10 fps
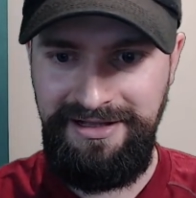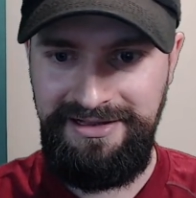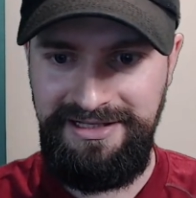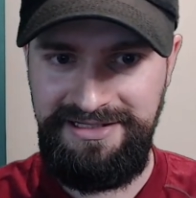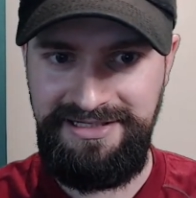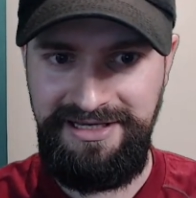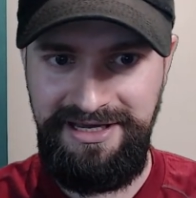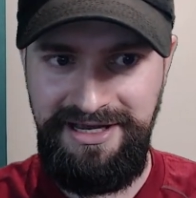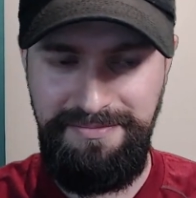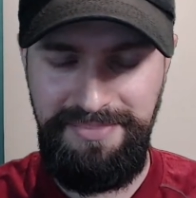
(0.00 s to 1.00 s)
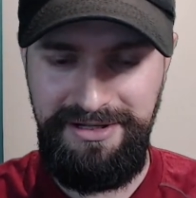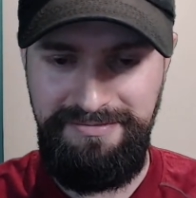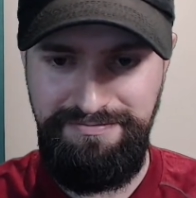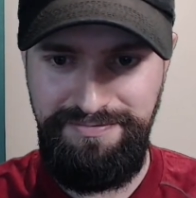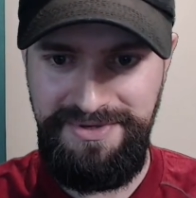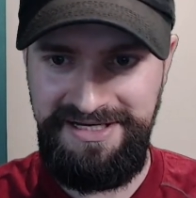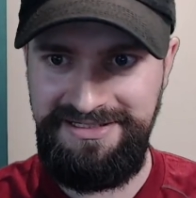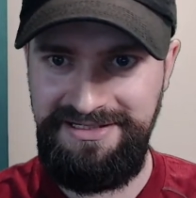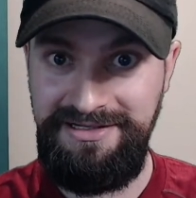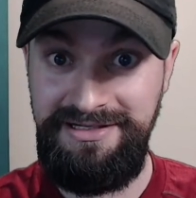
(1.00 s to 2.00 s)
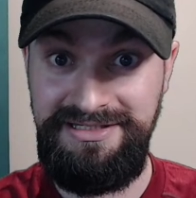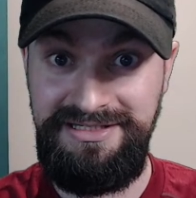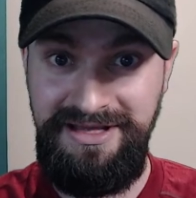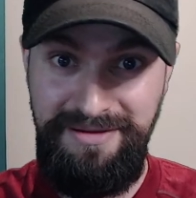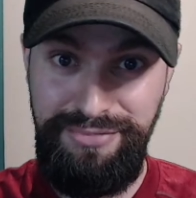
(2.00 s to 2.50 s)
Clicks a couple of buttons.